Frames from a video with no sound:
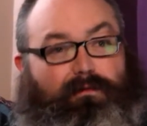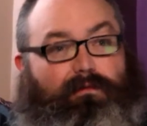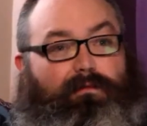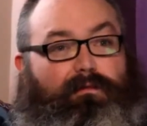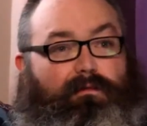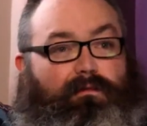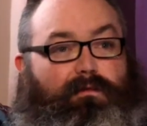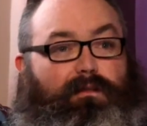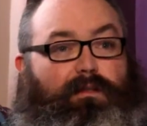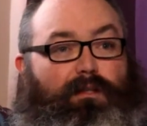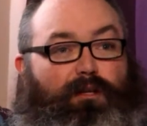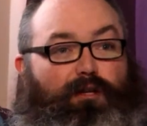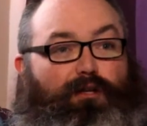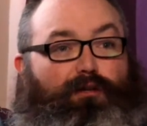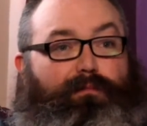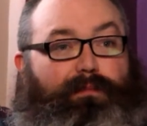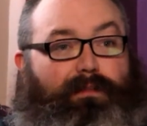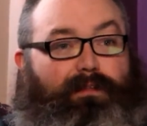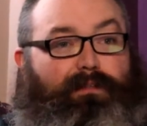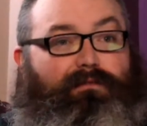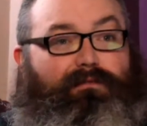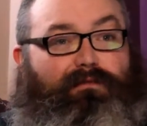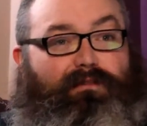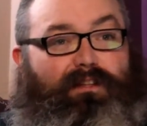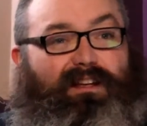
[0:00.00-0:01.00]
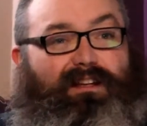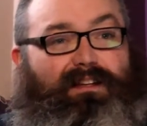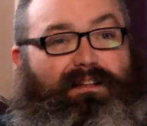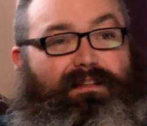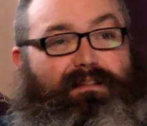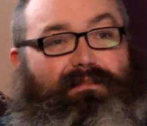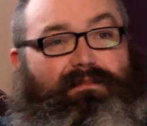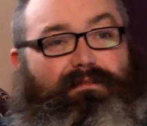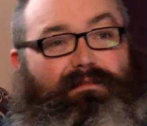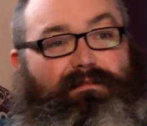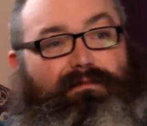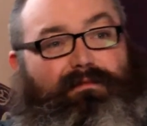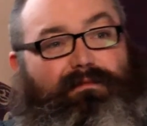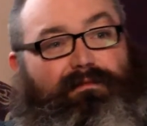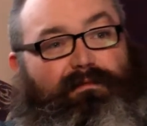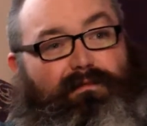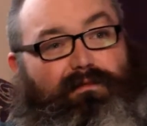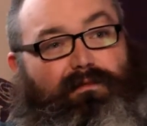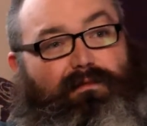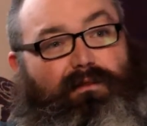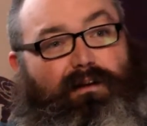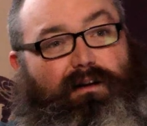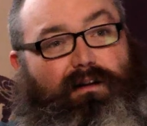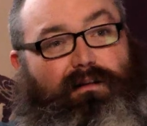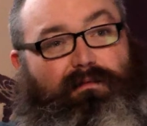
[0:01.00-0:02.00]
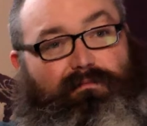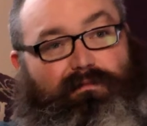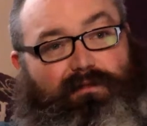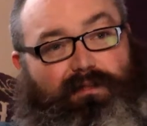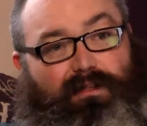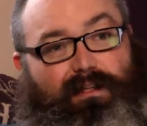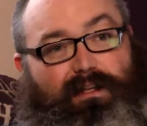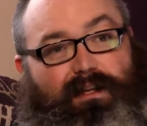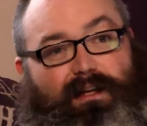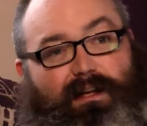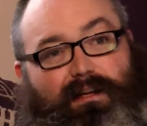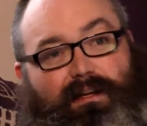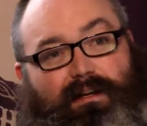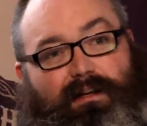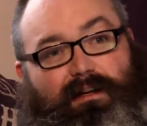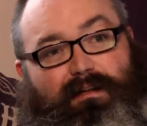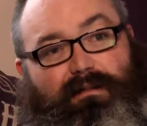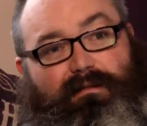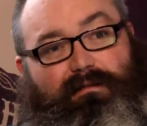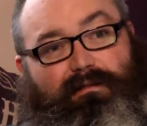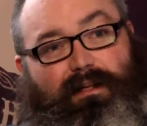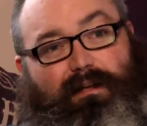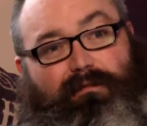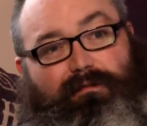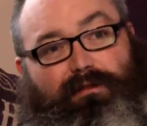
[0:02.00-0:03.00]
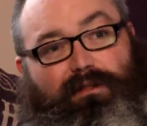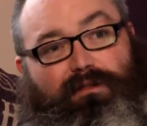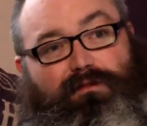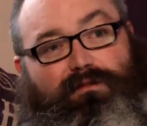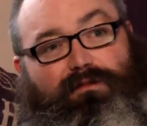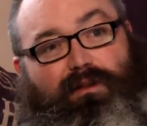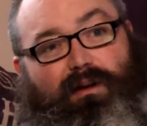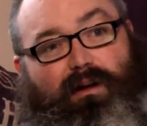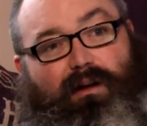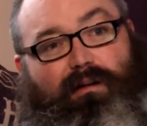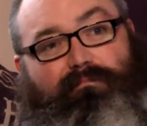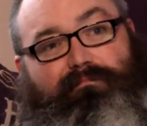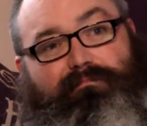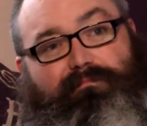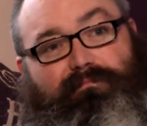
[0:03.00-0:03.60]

The newbies, yeah? Alright, see you later. Have a good time.